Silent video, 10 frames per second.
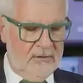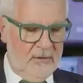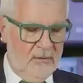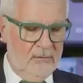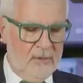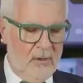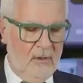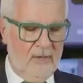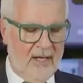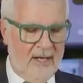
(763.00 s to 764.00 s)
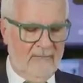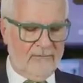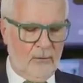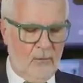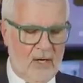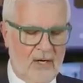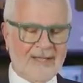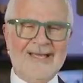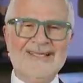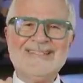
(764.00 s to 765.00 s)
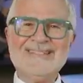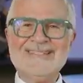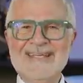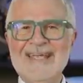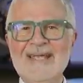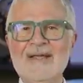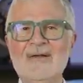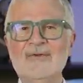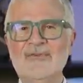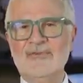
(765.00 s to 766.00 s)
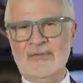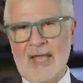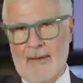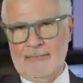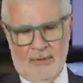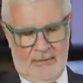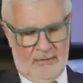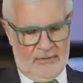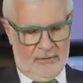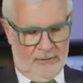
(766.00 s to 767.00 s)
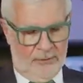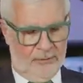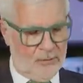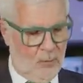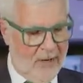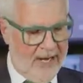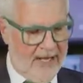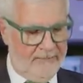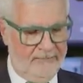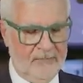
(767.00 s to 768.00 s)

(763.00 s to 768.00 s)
You don't have to walk a single step to lose weight.